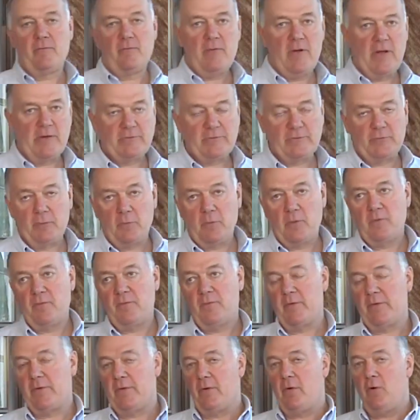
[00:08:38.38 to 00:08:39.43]
a French door
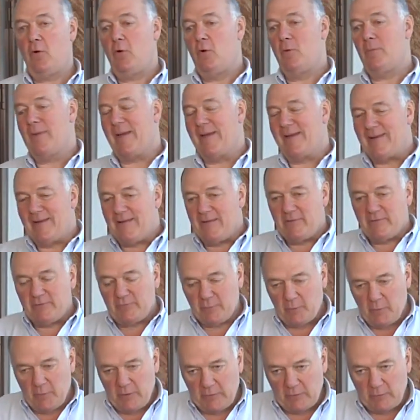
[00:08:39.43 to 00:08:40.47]
for your home, an
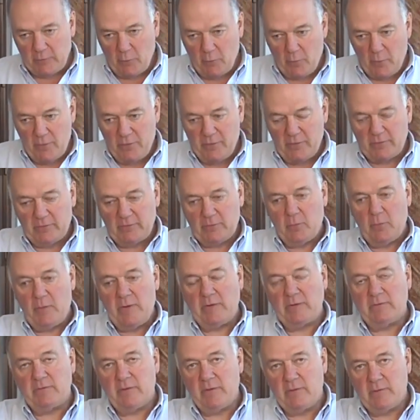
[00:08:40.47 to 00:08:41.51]
in-swing door that
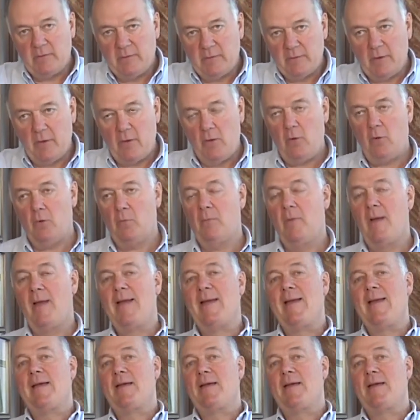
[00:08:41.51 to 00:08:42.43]
swings into the home